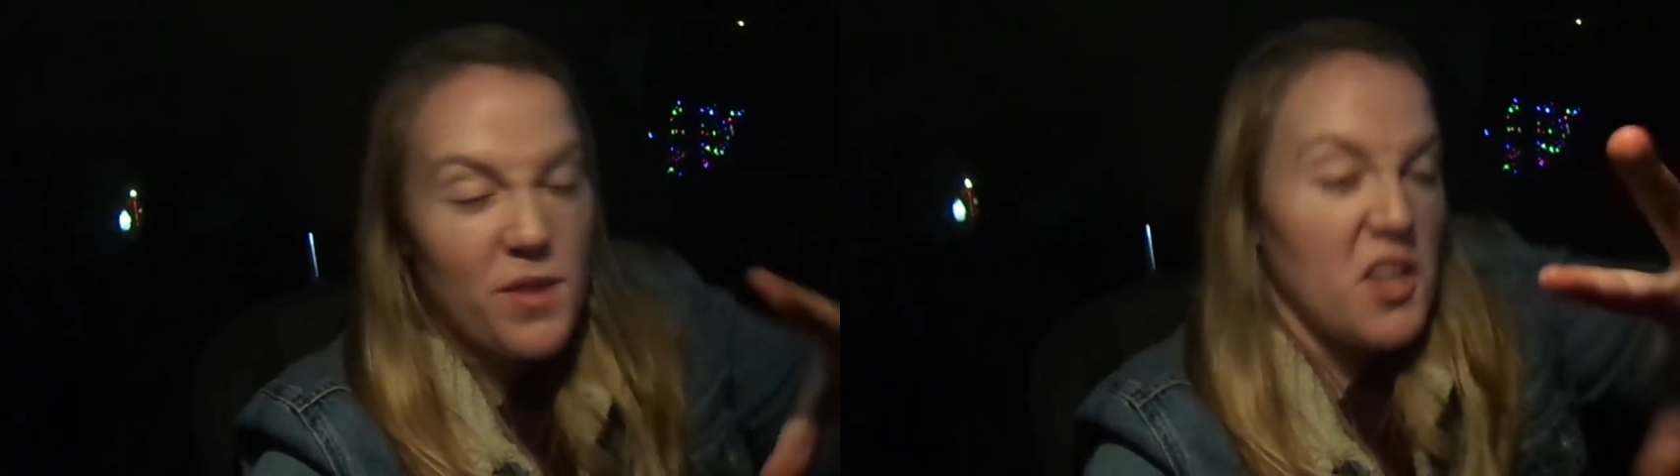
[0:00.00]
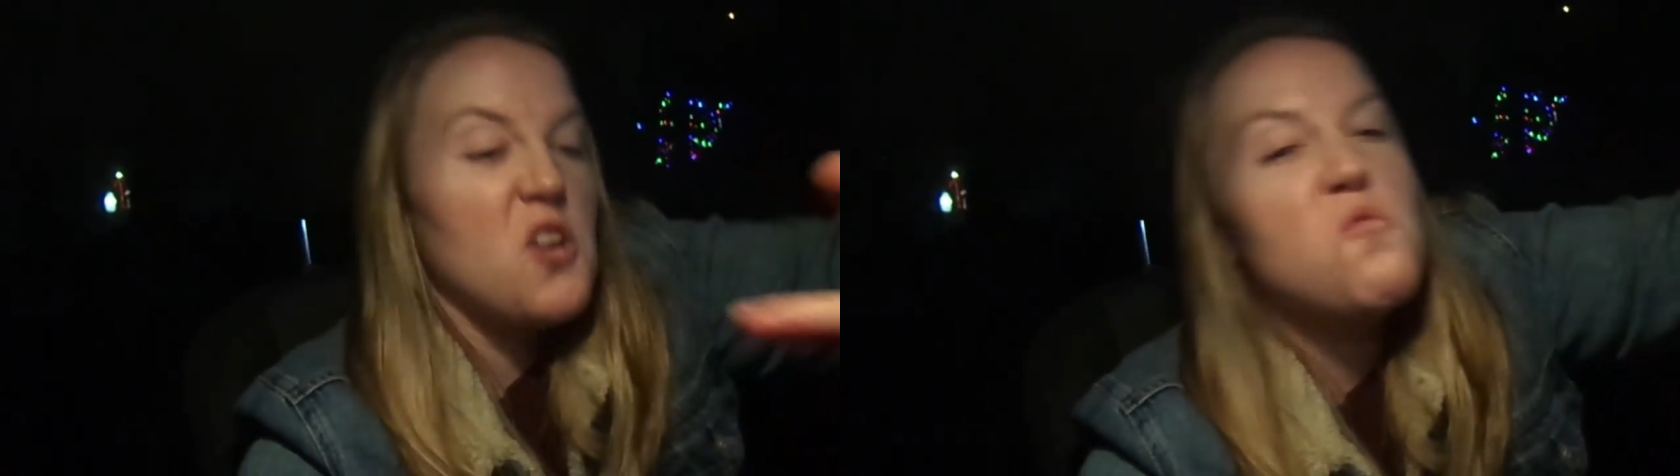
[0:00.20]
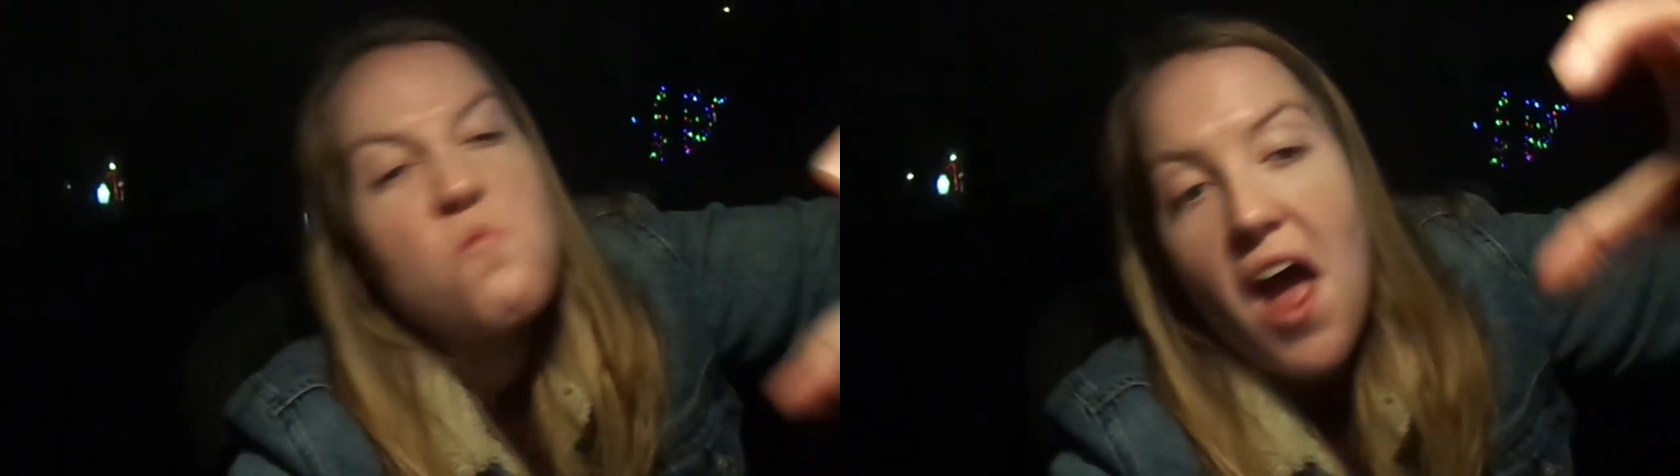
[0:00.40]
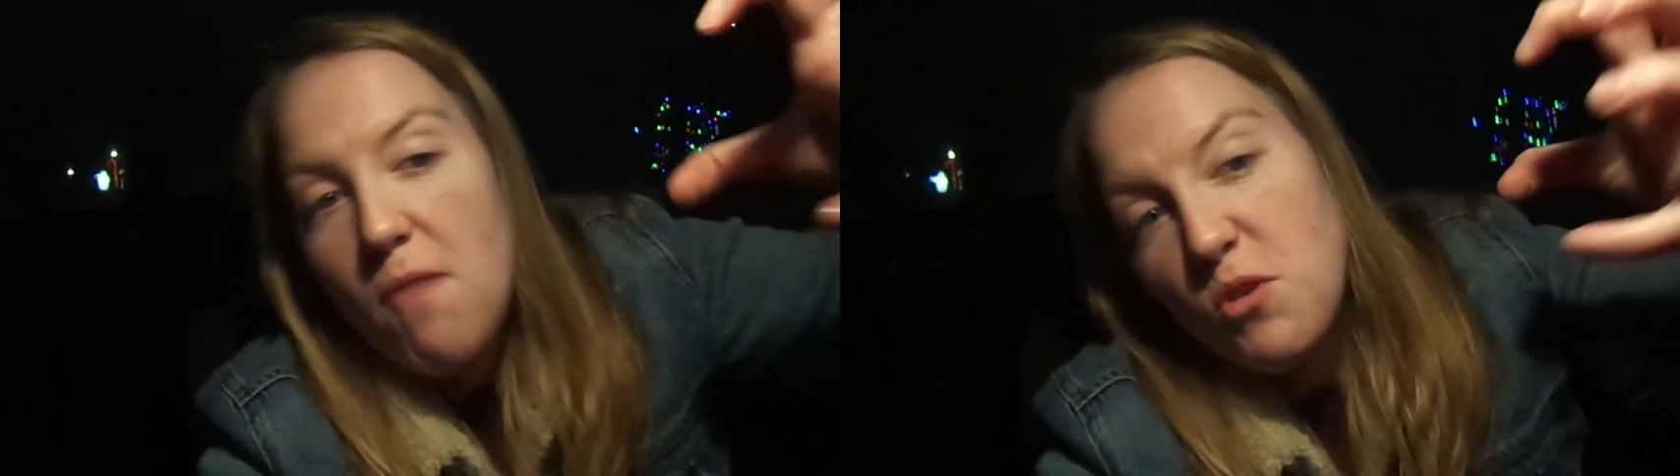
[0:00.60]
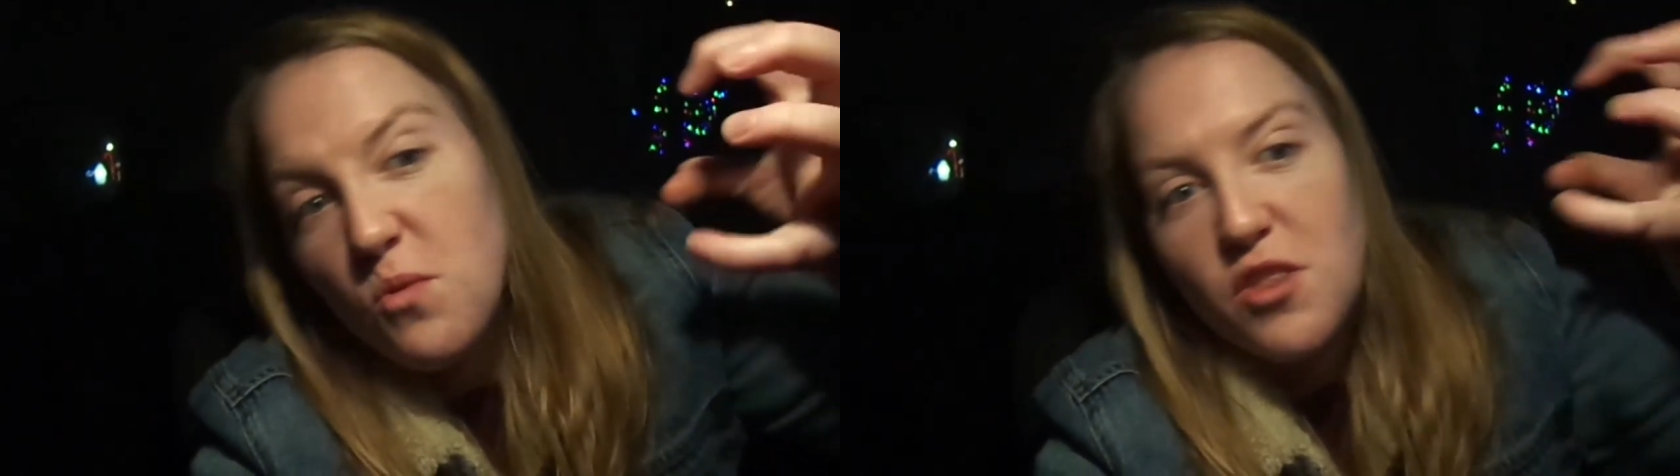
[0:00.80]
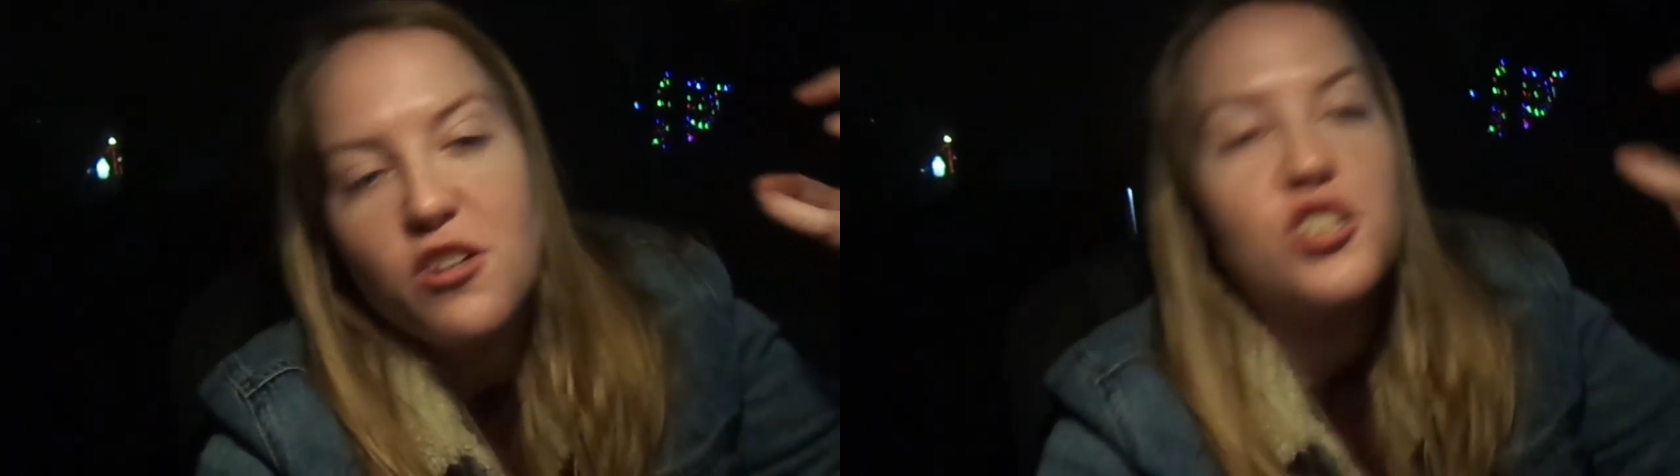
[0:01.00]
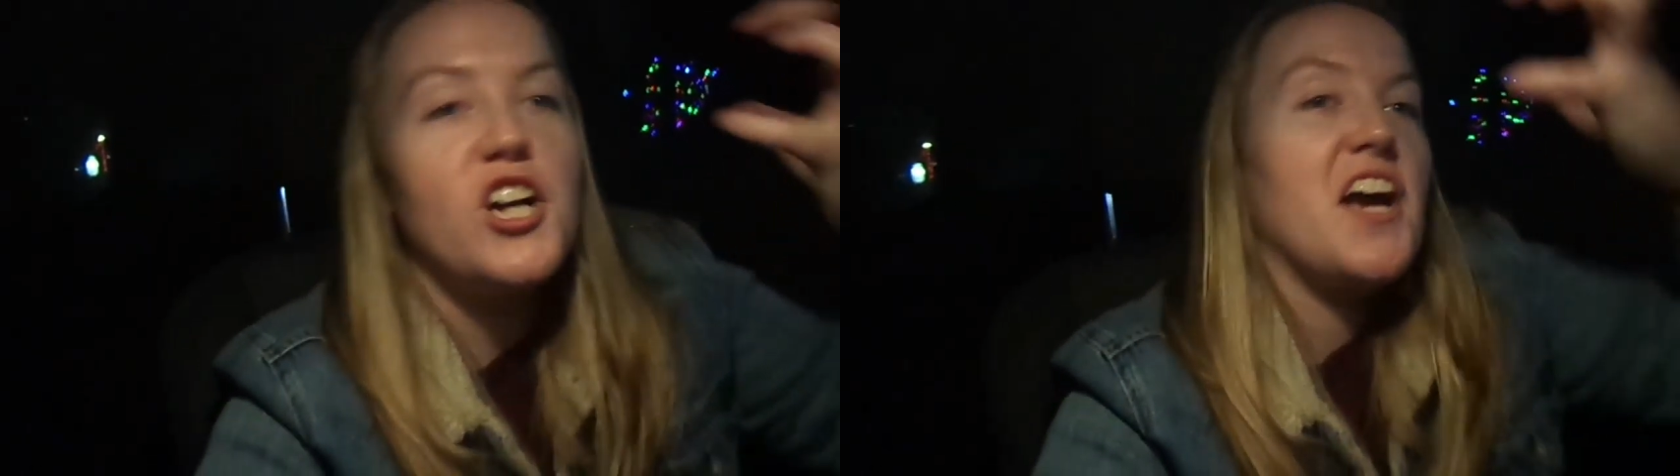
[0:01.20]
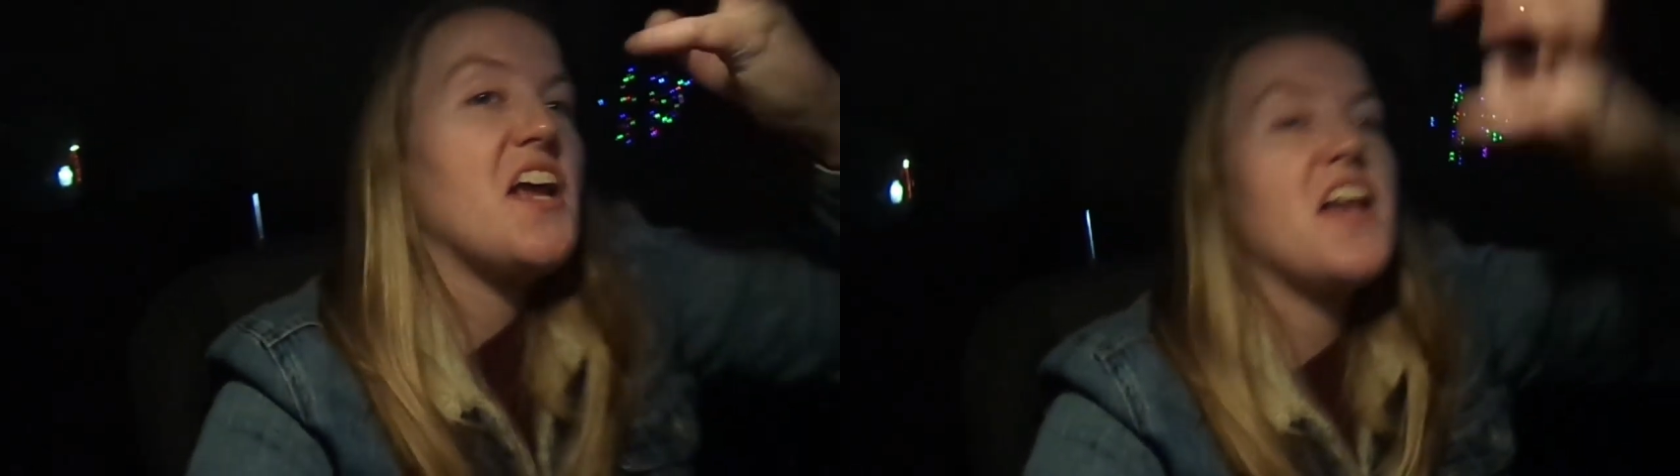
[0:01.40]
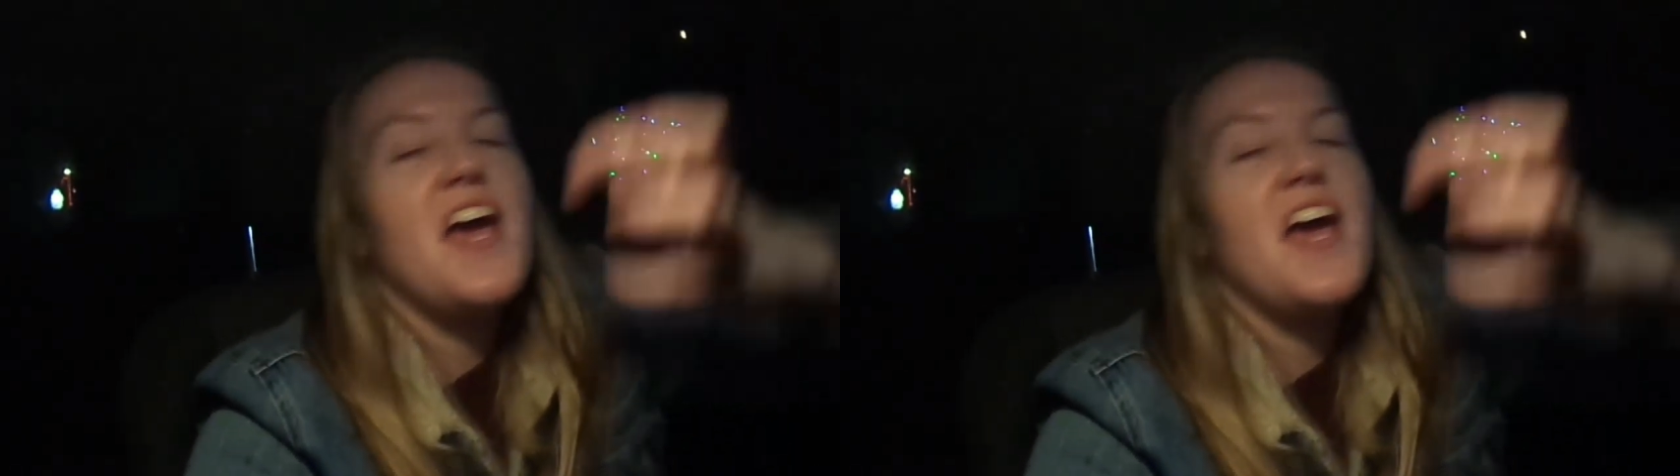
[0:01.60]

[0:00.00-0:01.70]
they like grab you with their giant